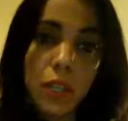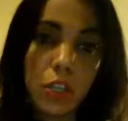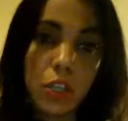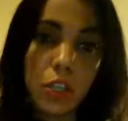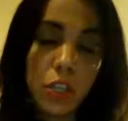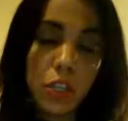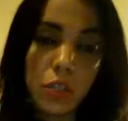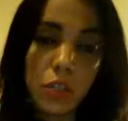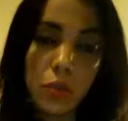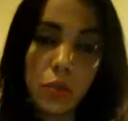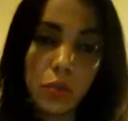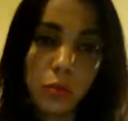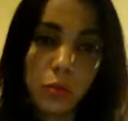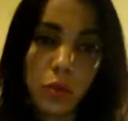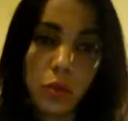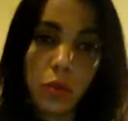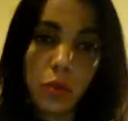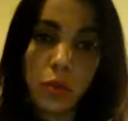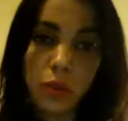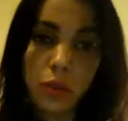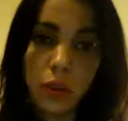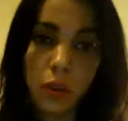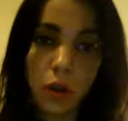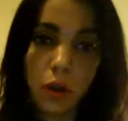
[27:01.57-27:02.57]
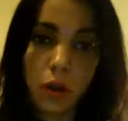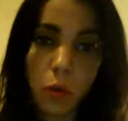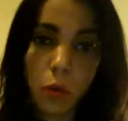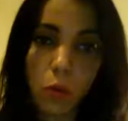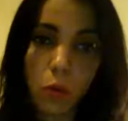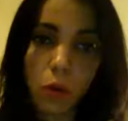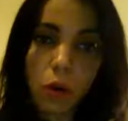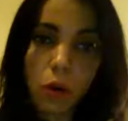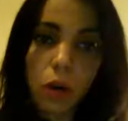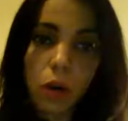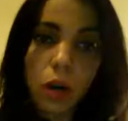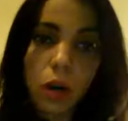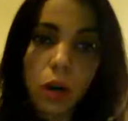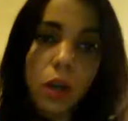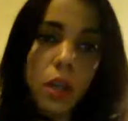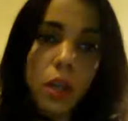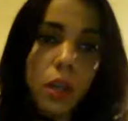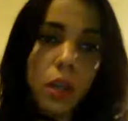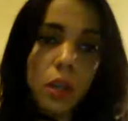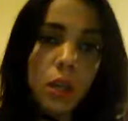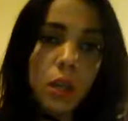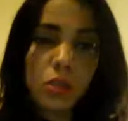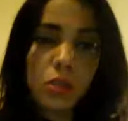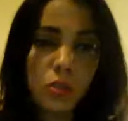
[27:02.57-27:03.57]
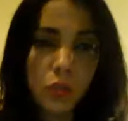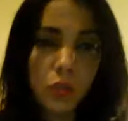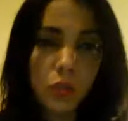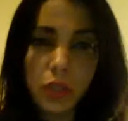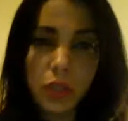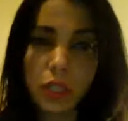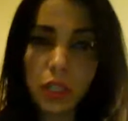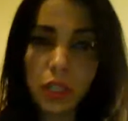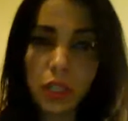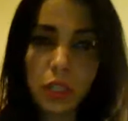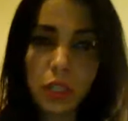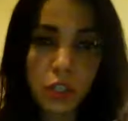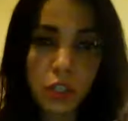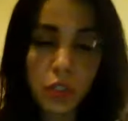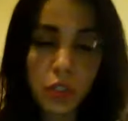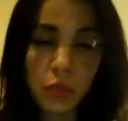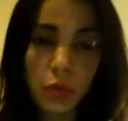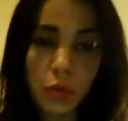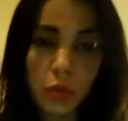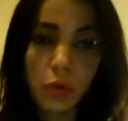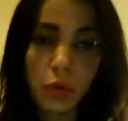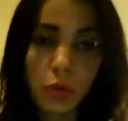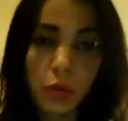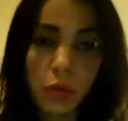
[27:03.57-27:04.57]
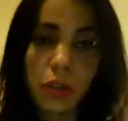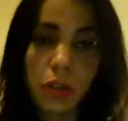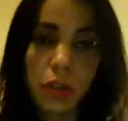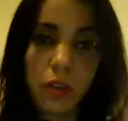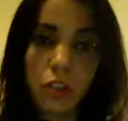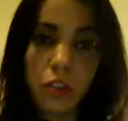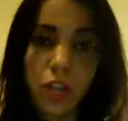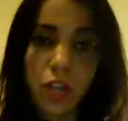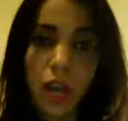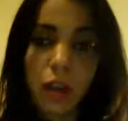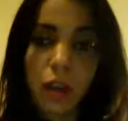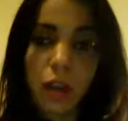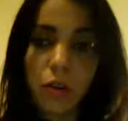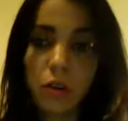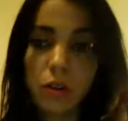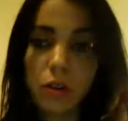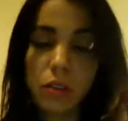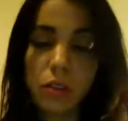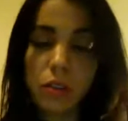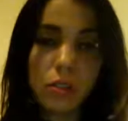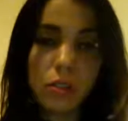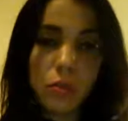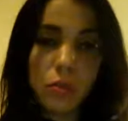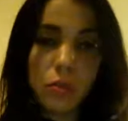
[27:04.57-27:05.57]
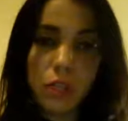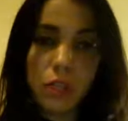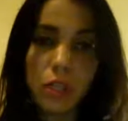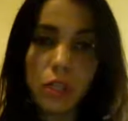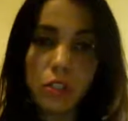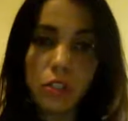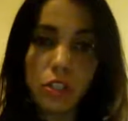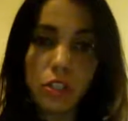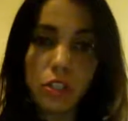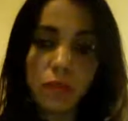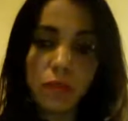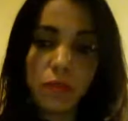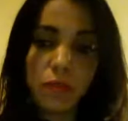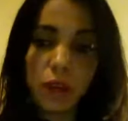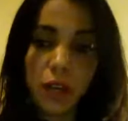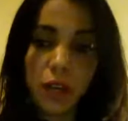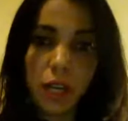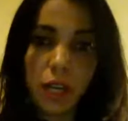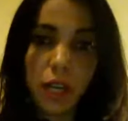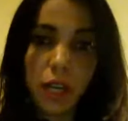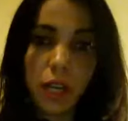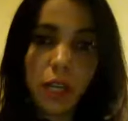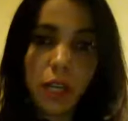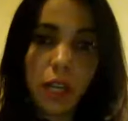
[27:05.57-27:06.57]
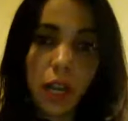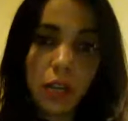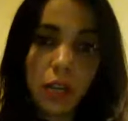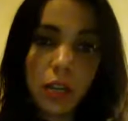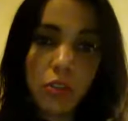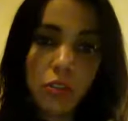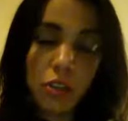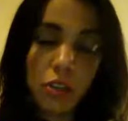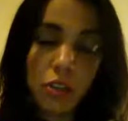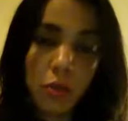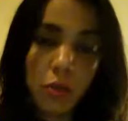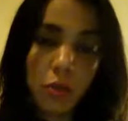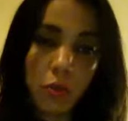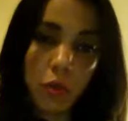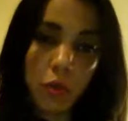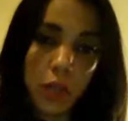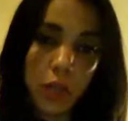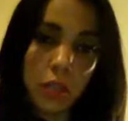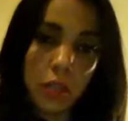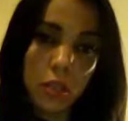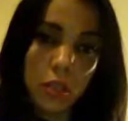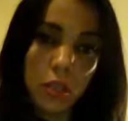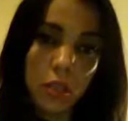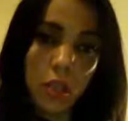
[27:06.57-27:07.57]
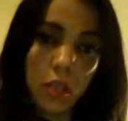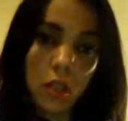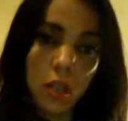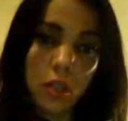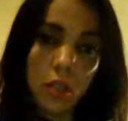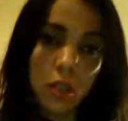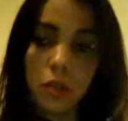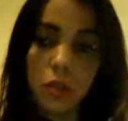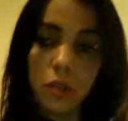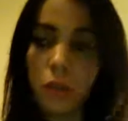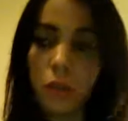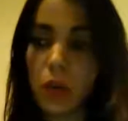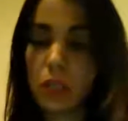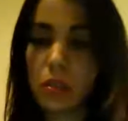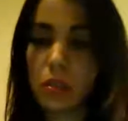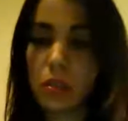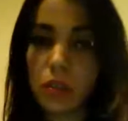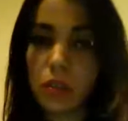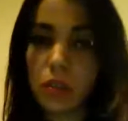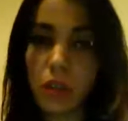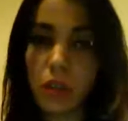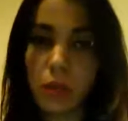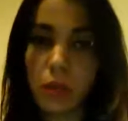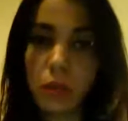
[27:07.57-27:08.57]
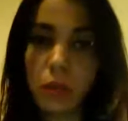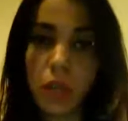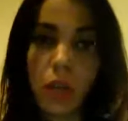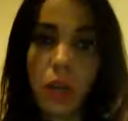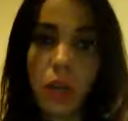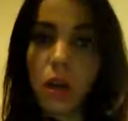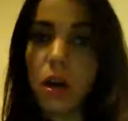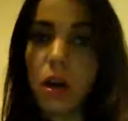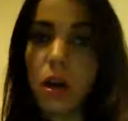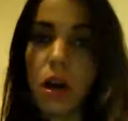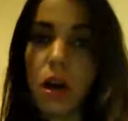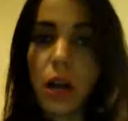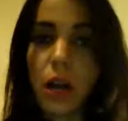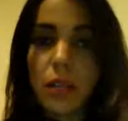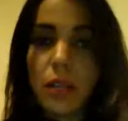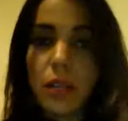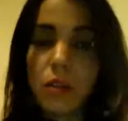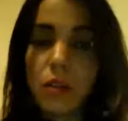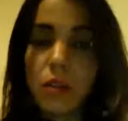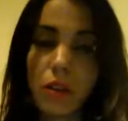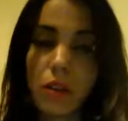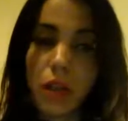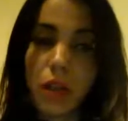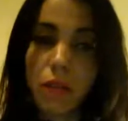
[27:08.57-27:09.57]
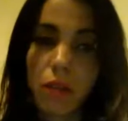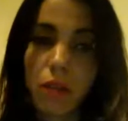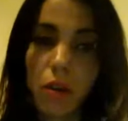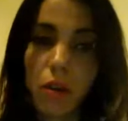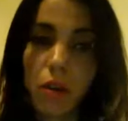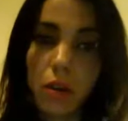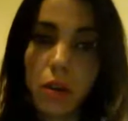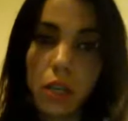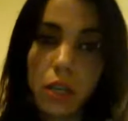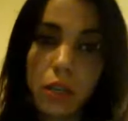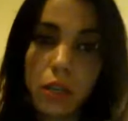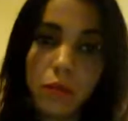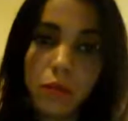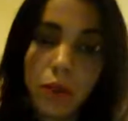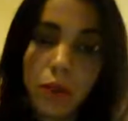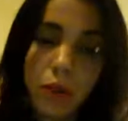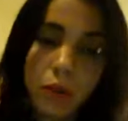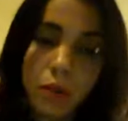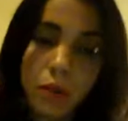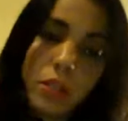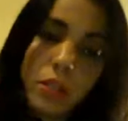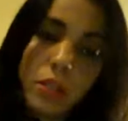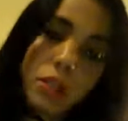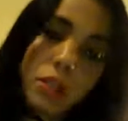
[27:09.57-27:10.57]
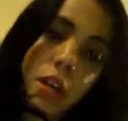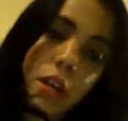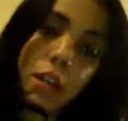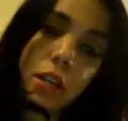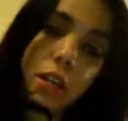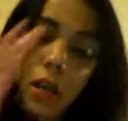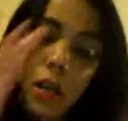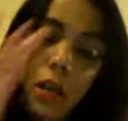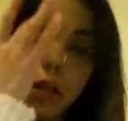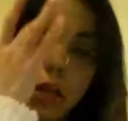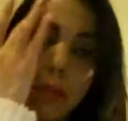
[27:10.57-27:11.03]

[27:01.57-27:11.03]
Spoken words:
issues wrong with their aura, so many issues wrong with their chakras, so it can just find any entry point to mess with them. I never have got any viruses. I